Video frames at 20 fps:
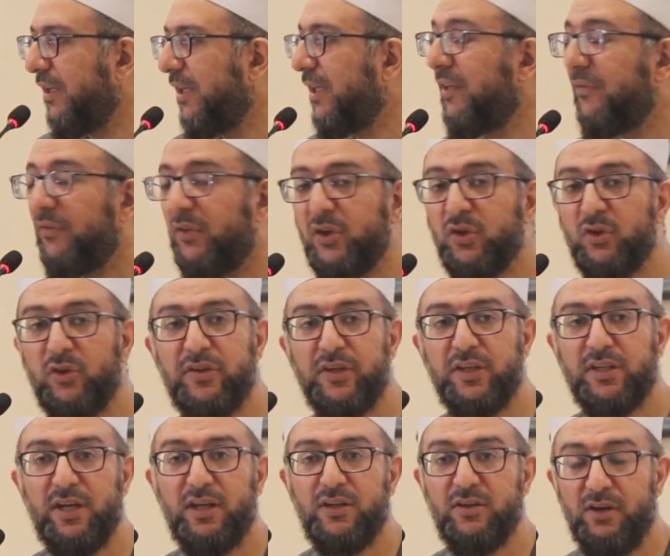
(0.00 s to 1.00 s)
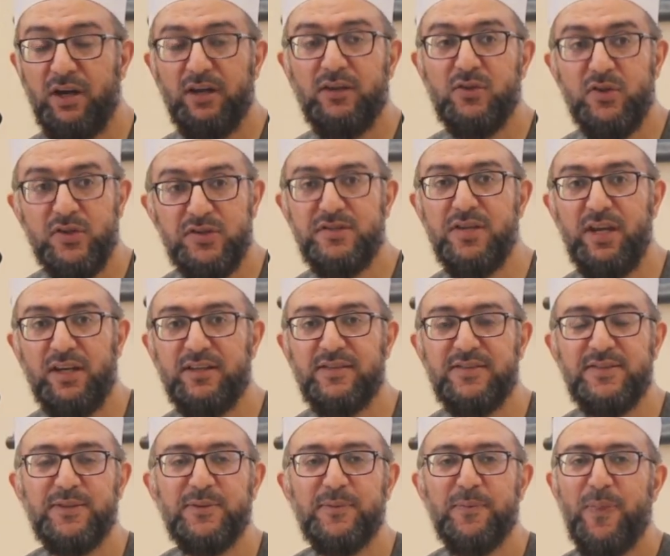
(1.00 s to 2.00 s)
And even though you're thinking 9 to
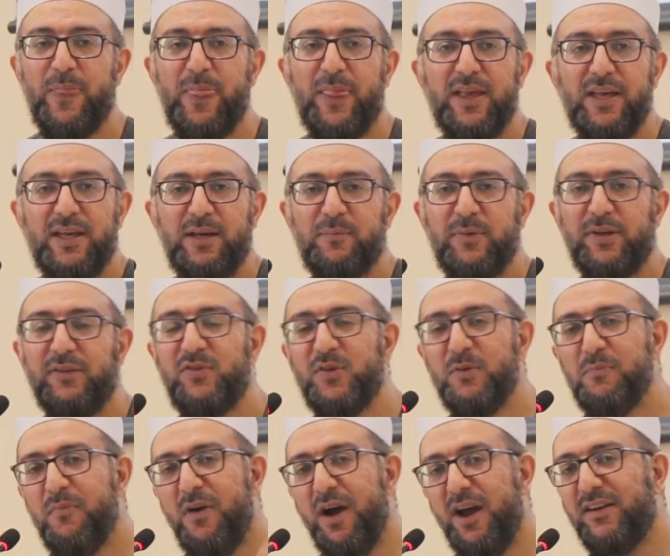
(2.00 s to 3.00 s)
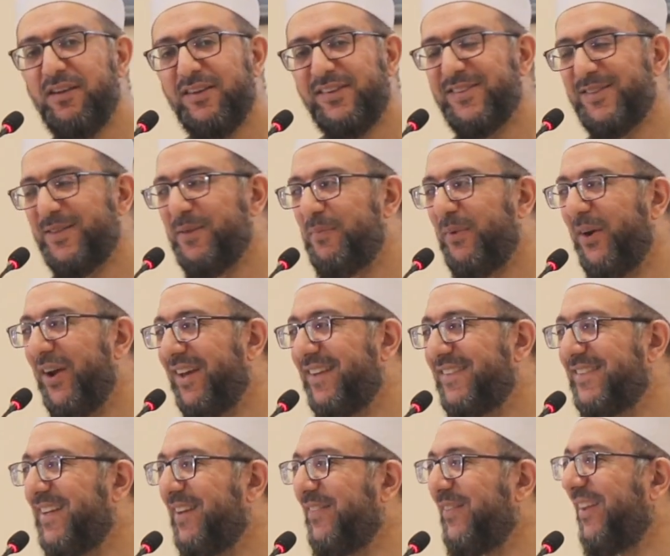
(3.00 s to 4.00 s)
6, but if you minus the
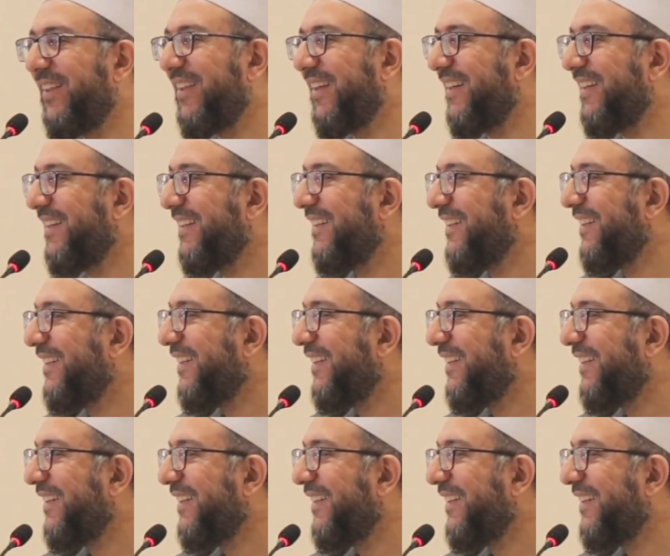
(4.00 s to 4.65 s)
breaks and everything,